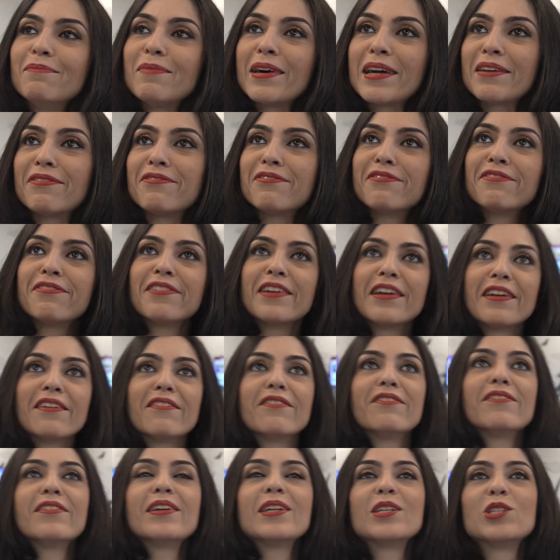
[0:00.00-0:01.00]
My
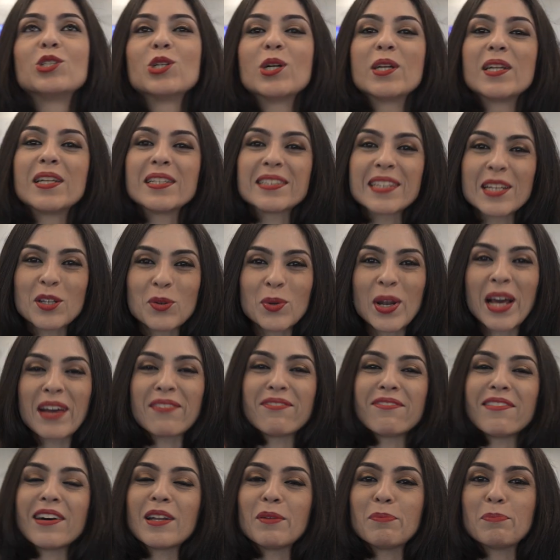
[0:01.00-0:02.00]
favorite journalist? I don't
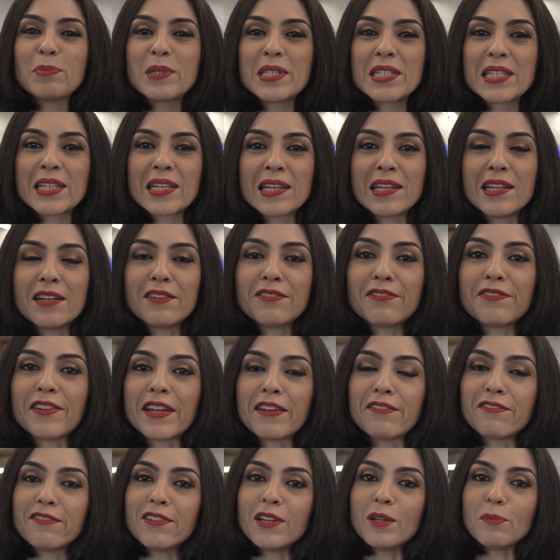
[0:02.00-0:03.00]
have one particular
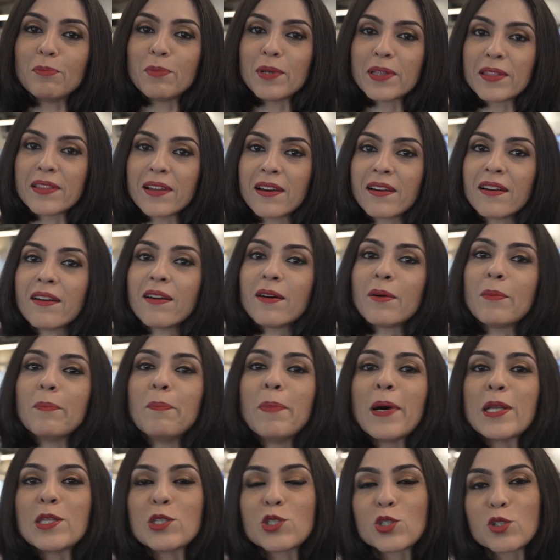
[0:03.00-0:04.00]
favorite, but there are a
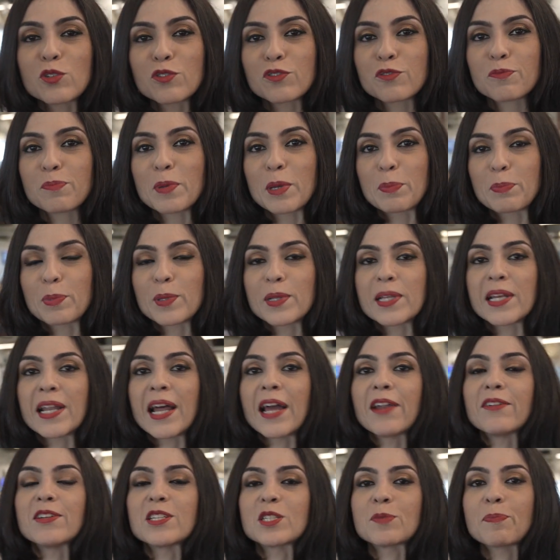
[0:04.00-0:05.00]
bunch of people that
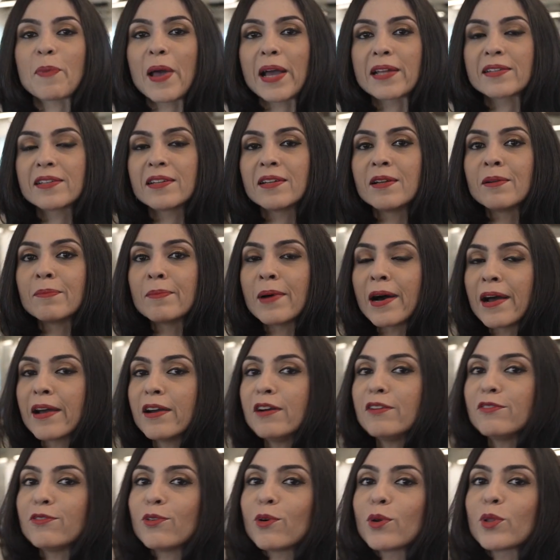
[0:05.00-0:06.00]
I respect and
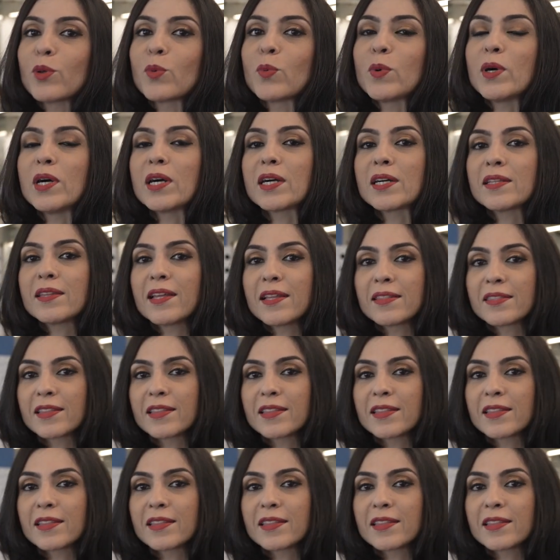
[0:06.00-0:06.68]
admire for the work that